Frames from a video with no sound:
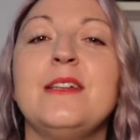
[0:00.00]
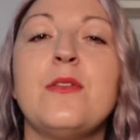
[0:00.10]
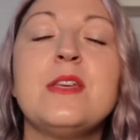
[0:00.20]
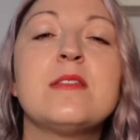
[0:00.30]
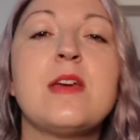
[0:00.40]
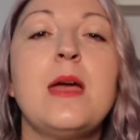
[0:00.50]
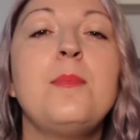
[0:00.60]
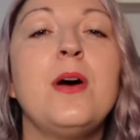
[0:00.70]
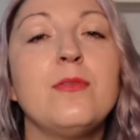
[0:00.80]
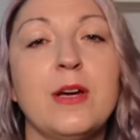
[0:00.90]
Now this
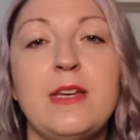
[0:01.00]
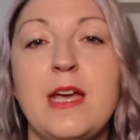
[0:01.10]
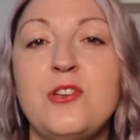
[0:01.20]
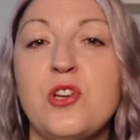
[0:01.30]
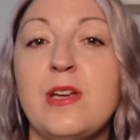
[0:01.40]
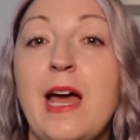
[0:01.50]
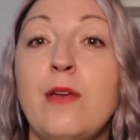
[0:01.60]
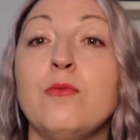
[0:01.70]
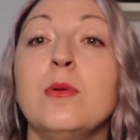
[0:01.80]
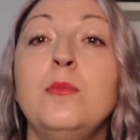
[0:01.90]
type of radiation
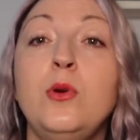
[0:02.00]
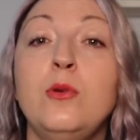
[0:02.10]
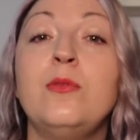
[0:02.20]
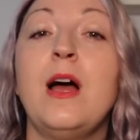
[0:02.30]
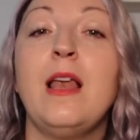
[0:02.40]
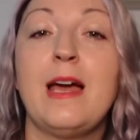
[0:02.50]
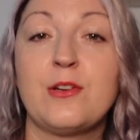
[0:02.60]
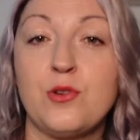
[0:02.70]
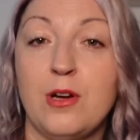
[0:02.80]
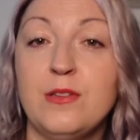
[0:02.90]
can remove
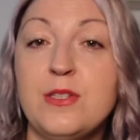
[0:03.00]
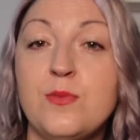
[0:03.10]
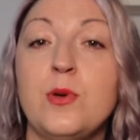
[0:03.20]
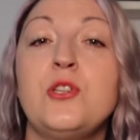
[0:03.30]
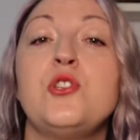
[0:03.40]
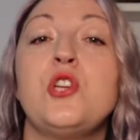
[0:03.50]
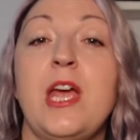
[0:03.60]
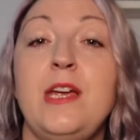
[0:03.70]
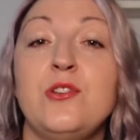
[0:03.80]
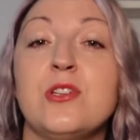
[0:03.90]
electrons, which
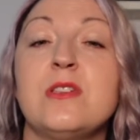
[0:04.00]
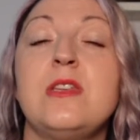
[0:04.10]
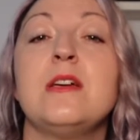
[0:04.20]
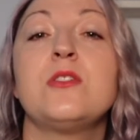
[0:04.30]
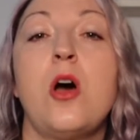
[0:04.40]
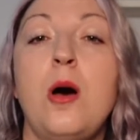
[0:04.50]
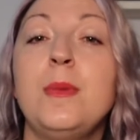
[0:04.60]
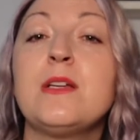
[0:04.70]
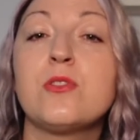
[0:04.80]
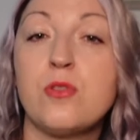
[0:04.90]
changes the
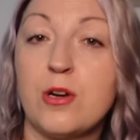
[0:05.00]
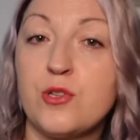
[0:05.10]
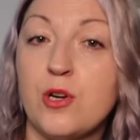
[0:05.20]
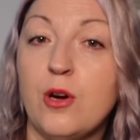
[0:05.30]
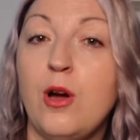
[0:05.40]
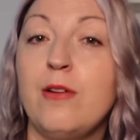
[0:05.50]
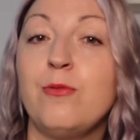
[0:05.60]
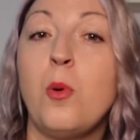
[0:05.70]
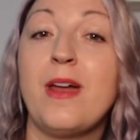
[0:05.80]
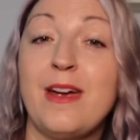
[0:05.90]
atomic structure of
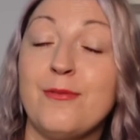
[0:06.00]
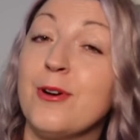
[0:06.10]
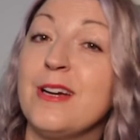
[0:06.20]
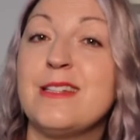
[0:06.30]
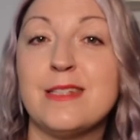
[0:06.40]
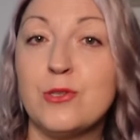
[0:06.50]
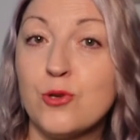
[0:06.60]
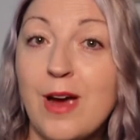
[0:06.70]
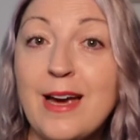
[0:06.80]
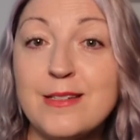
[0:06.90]
whatever it's
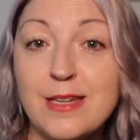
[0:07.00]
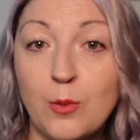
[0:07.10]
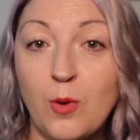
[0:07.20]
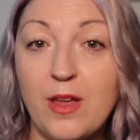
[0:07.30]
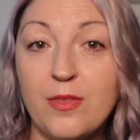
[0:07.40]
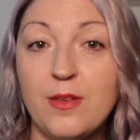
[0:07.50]
interacting with.